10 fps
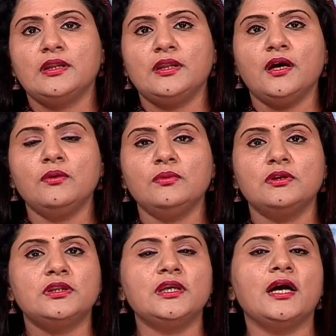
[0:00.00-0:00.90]
Now,
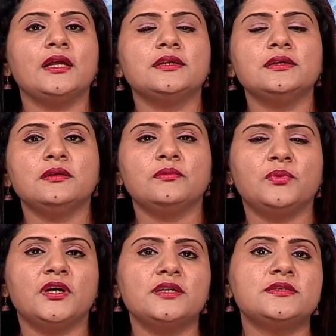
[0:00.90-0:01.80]
the other
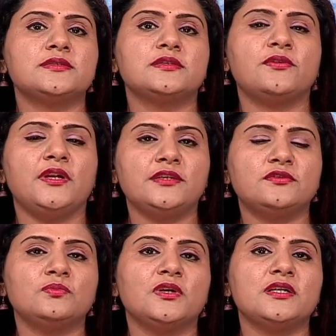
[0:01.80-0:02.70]
words,
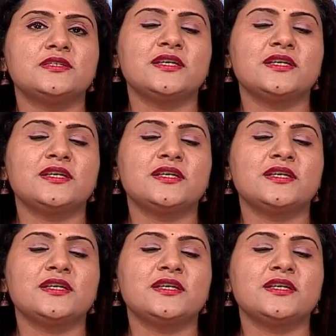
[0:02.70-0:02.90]
related words,